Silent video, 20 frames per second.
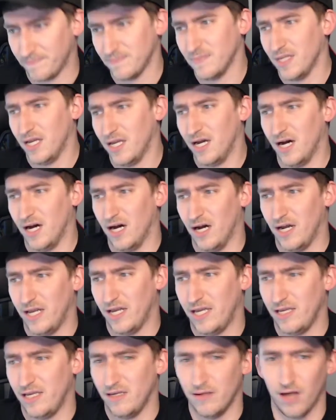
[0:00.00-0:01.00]
uh,
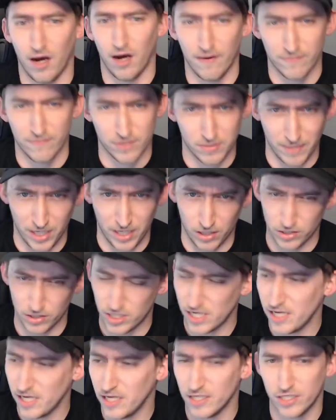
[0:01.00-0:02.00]
he offers to make her
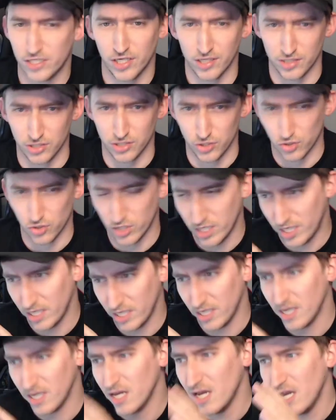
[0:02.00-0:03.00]
tea she doesn't drink
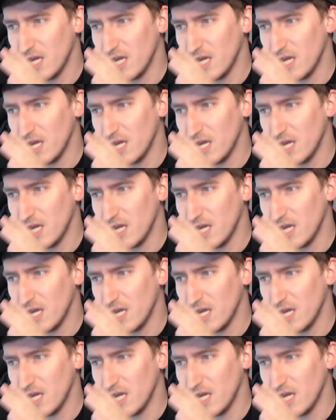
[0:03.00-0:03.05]
it